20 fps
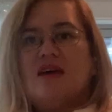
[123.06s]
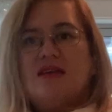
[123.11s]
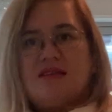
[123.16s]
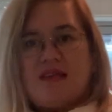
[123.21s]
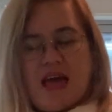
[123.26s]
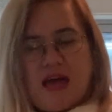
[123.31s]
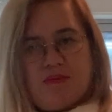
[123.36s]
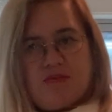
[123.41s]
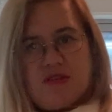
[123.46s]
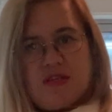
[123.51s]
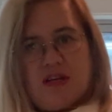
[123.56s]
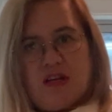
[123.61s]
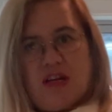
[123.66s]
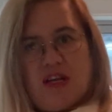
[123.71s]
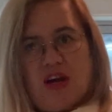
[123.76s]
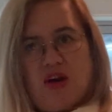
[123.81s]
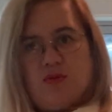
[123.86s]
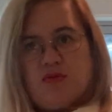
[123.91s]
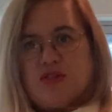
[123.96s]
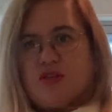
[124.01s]
is
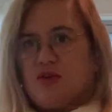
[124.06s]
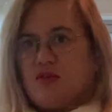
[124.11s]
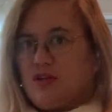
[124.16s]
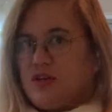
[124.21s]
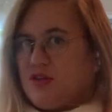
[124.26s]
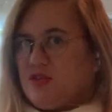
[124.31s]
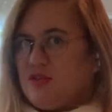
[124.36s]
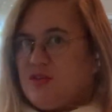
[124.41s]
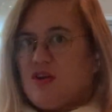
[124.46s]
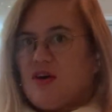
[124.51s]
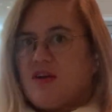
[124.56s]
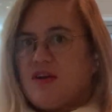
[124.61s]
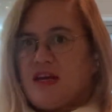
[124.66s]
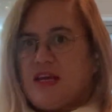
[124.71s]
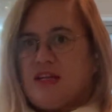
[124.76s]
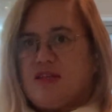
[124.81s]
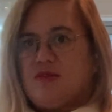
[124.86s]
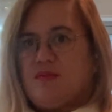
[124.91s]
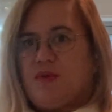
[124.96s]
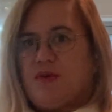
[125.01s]
absolutely optional. You do not
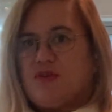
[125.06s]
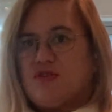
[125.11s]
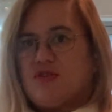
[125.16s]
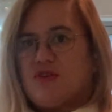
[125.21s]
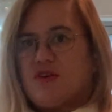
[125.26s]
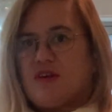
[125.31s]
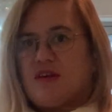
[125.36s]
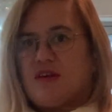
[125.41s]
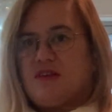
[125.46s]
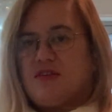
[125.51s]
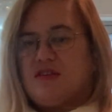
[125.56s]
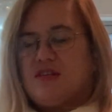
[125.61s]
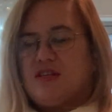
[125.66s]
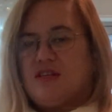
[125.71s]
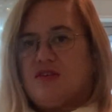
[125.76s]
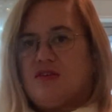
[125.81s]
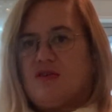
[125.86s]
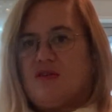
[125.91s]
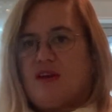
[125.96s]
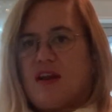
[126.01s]
need to put sugar into
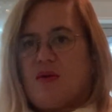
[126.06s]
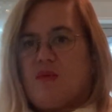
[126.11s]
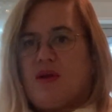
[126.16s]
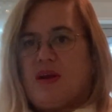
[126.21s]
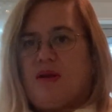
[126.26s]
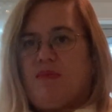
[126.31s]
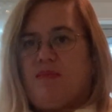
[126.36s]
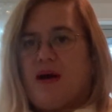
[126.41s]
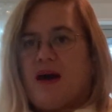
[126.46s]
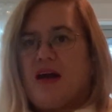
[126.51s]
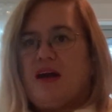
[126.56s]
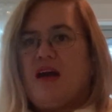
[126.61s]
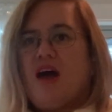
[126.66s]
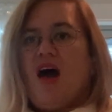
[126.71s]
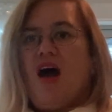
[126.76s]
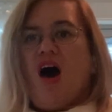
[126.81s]
your Rewena bug.